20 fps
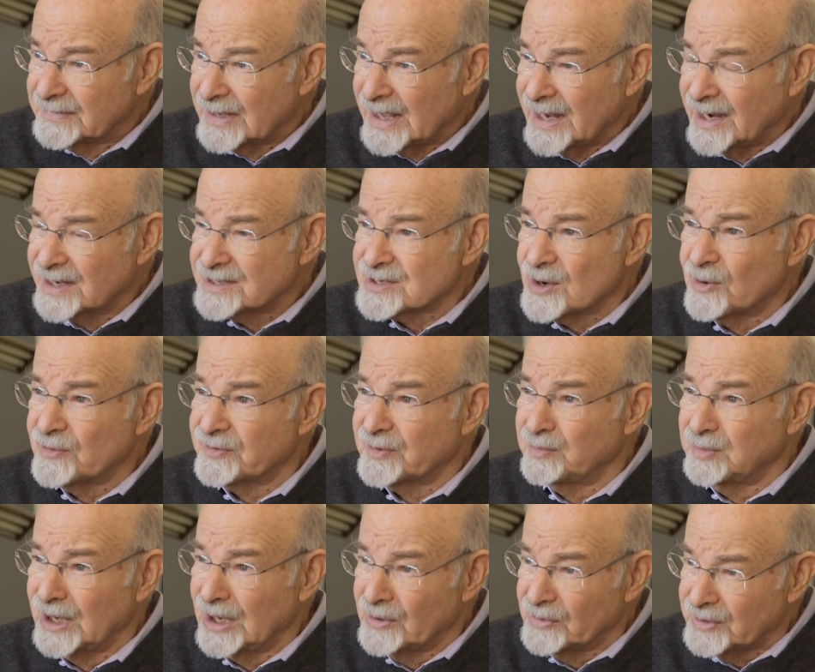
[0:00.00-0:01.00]
And it's
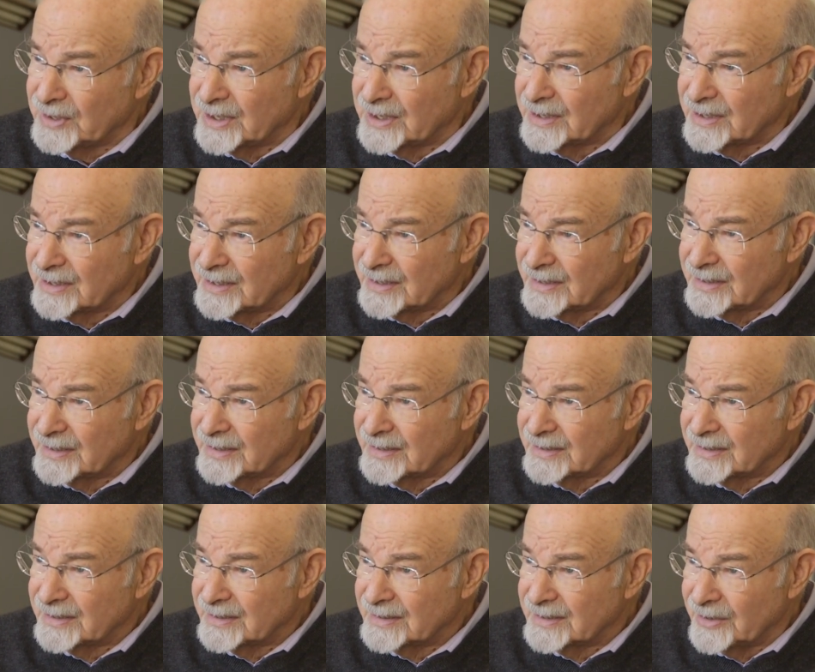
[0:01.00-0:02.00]
overblown,
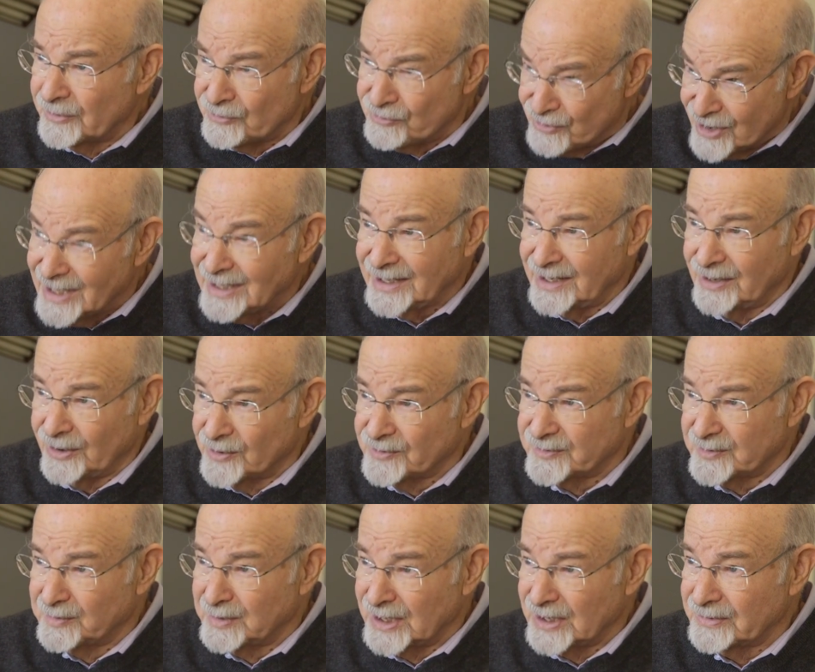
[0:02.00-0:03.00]
really
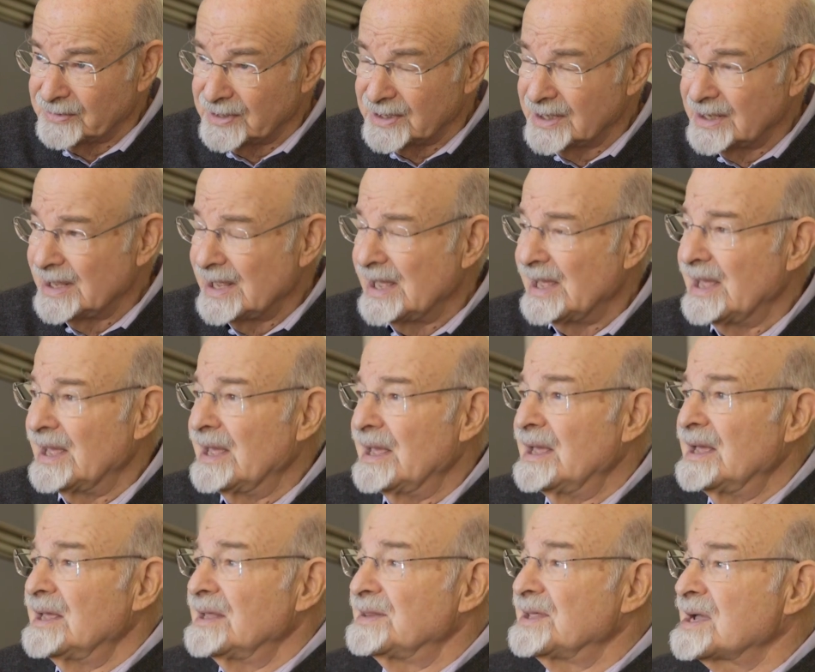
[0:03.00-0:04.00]
overblown.
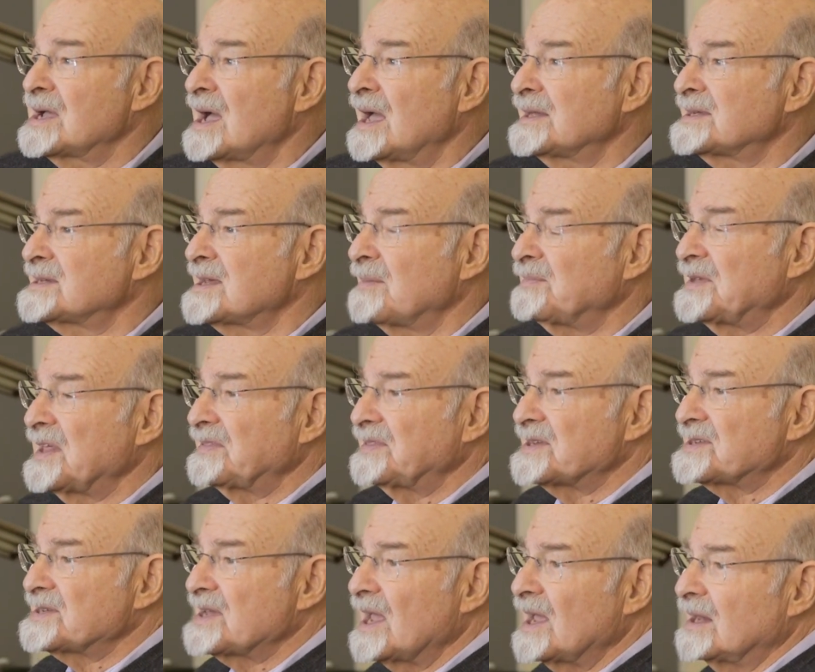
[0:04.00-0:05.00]
The concept at
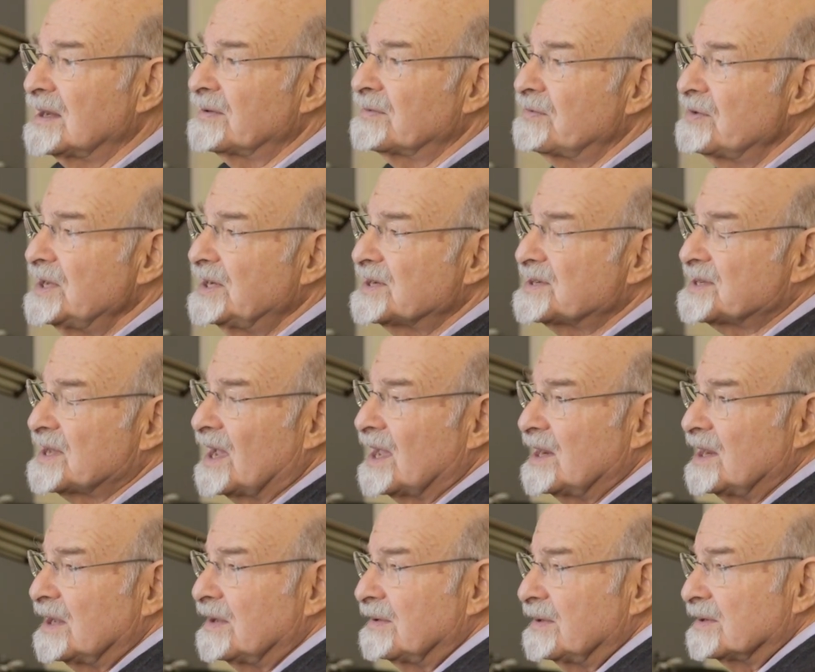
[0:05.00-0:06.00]
the scale of
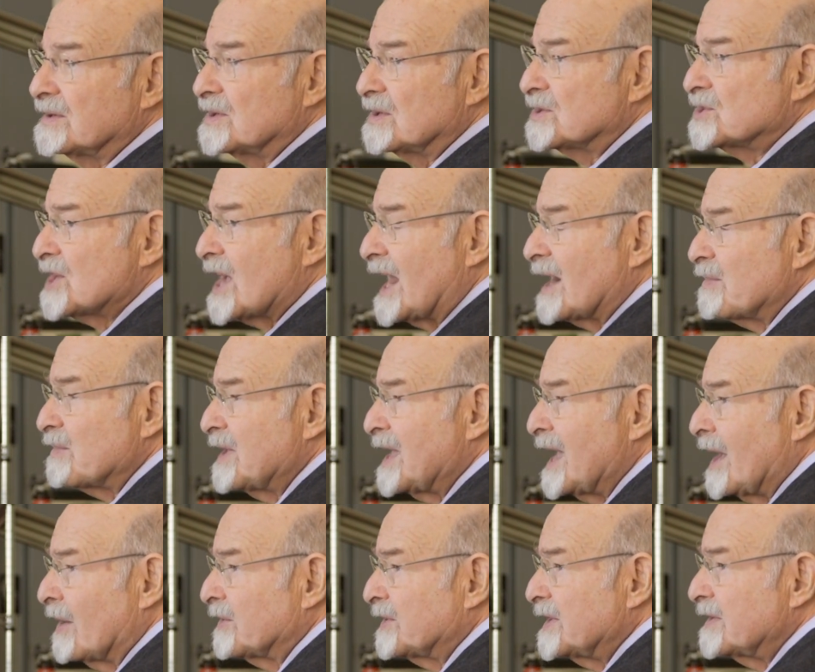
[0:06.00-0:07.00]
redesigning Chatham
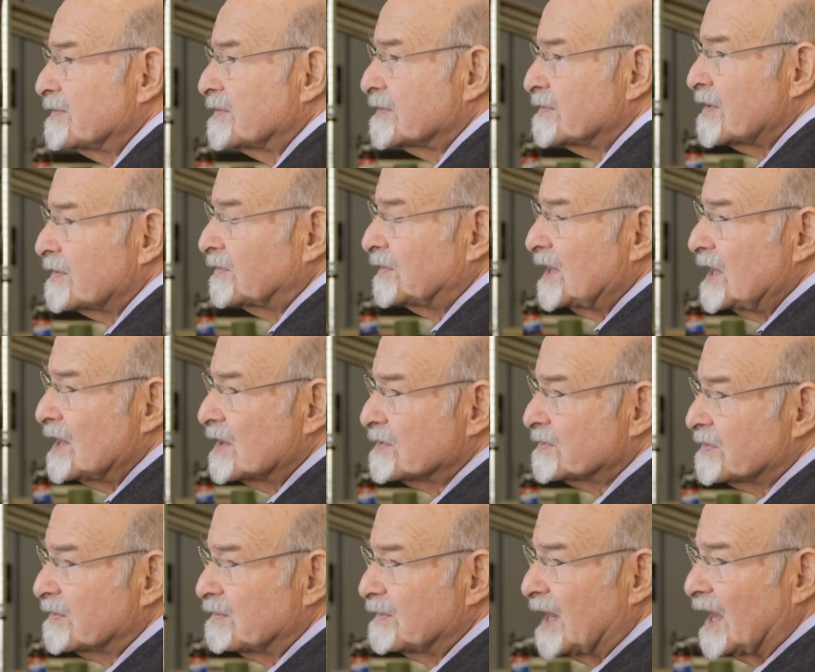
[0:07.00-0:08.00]
County for 50
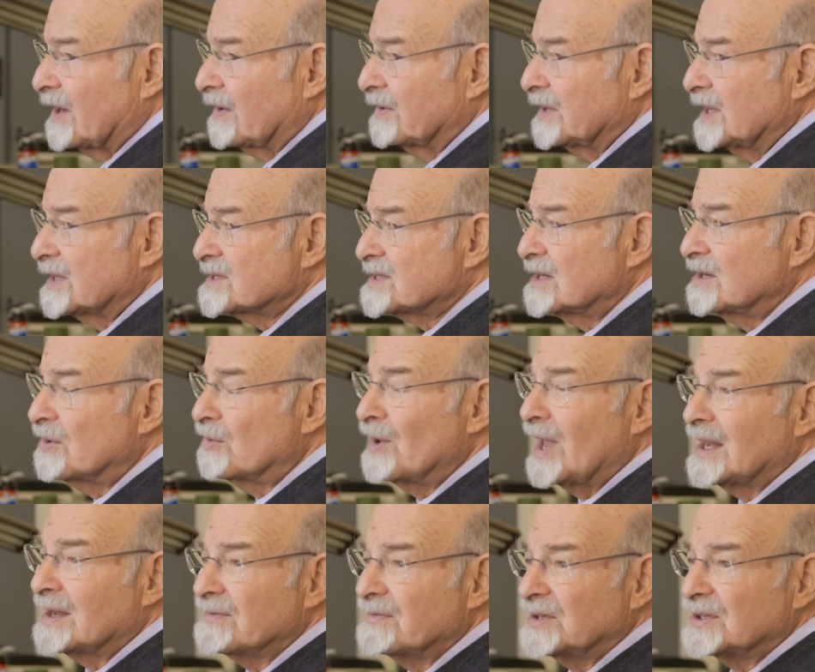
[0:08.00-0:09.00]
years from now, it's an
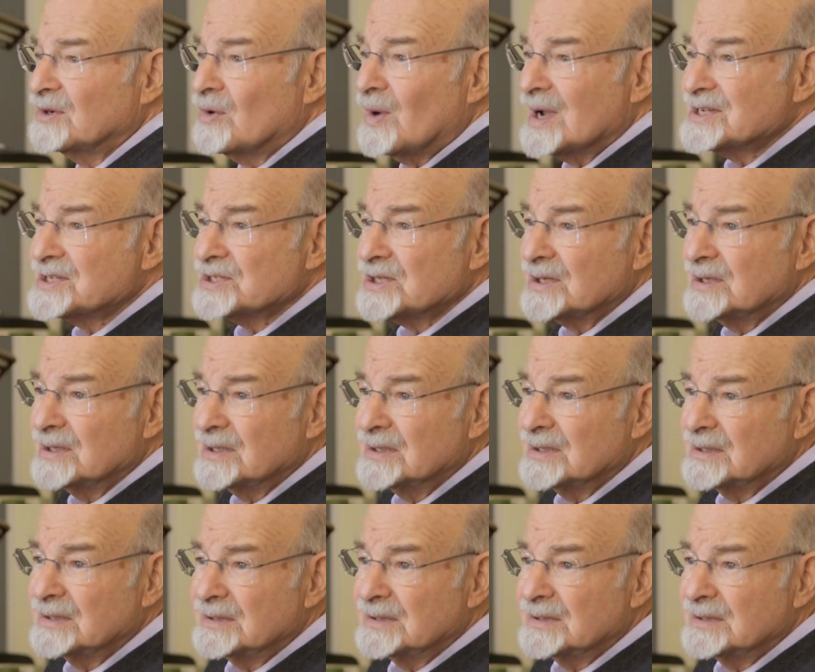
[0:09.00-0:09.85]
irrelevant question.